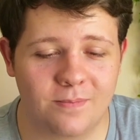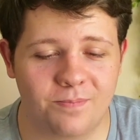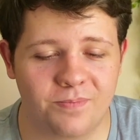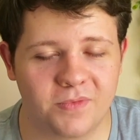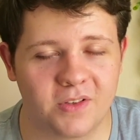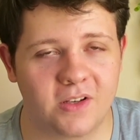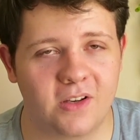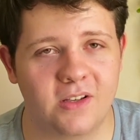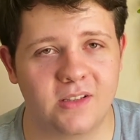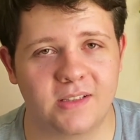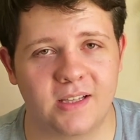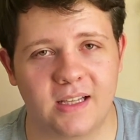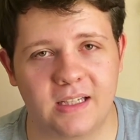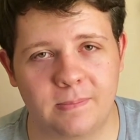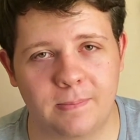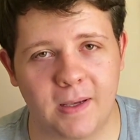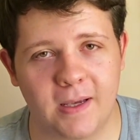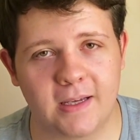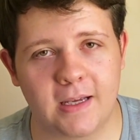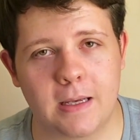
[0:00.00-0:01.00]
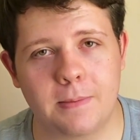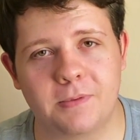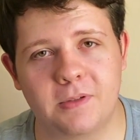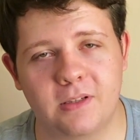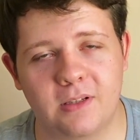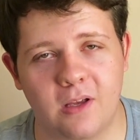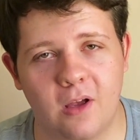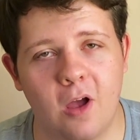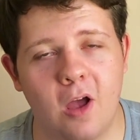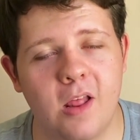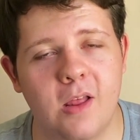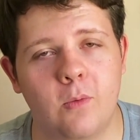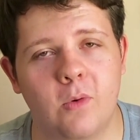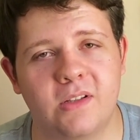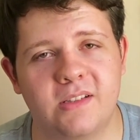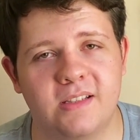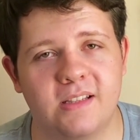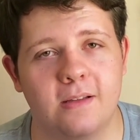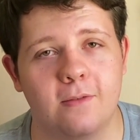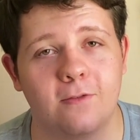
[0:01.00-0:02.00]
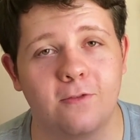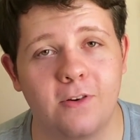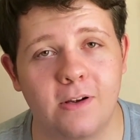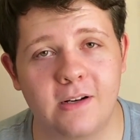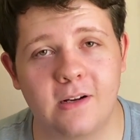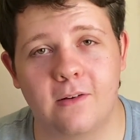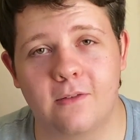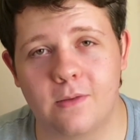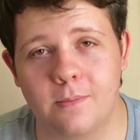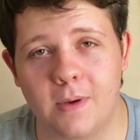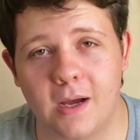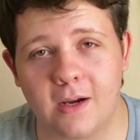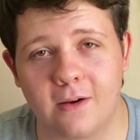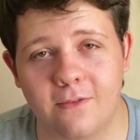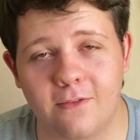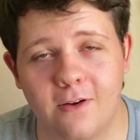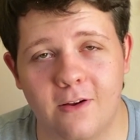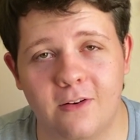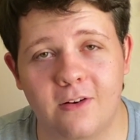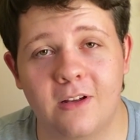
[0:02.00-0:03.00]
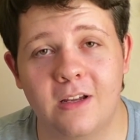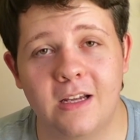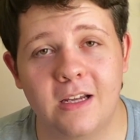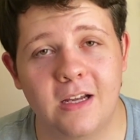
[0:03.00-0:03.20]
because it picks up only what's in the front of the microphone,